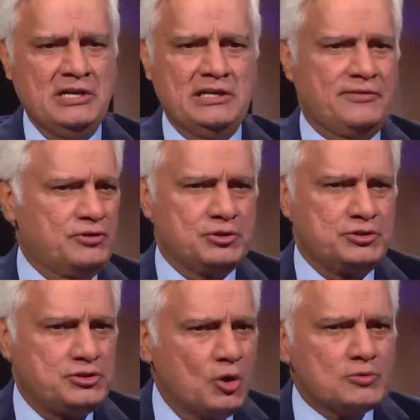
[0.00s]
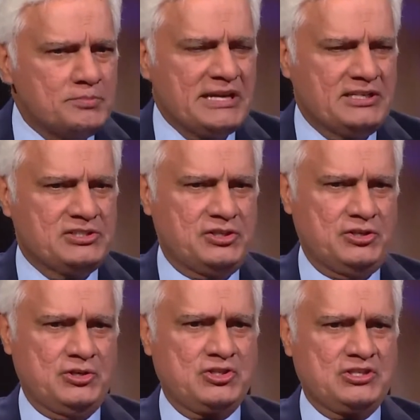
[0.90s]
If you don't make it in
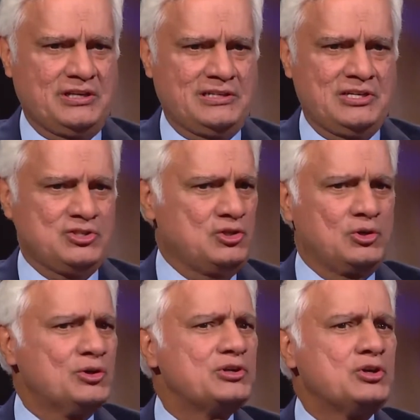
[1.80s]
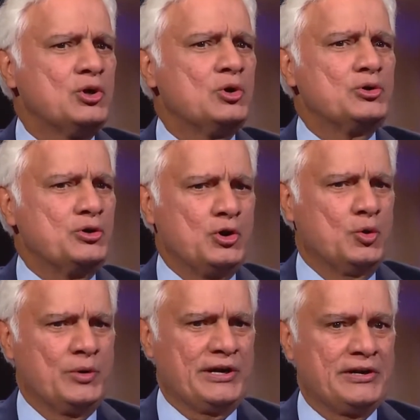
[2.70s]
your studies, you're going to go
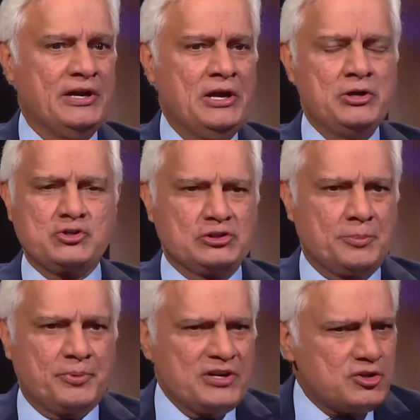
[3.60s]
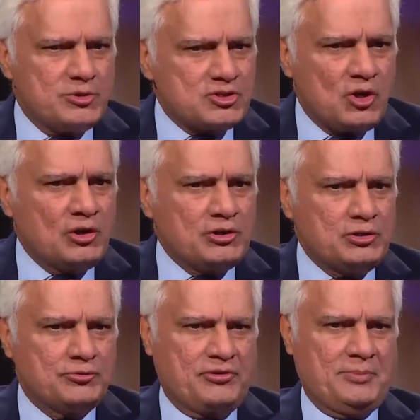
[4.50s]
nowhere. So the pressure is on
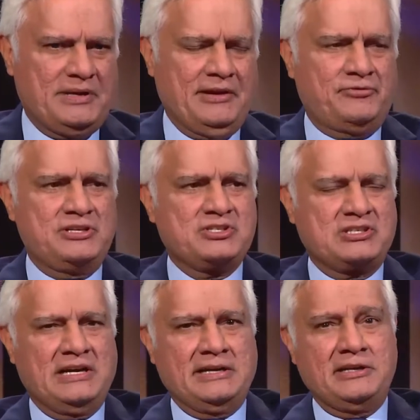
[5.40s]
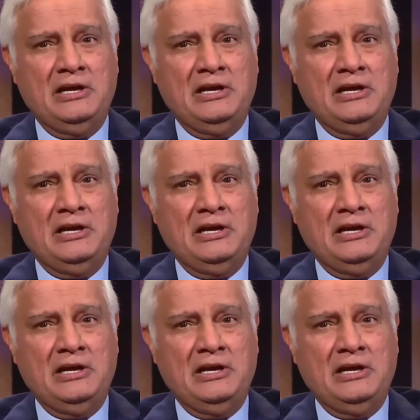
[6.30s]
you from every side.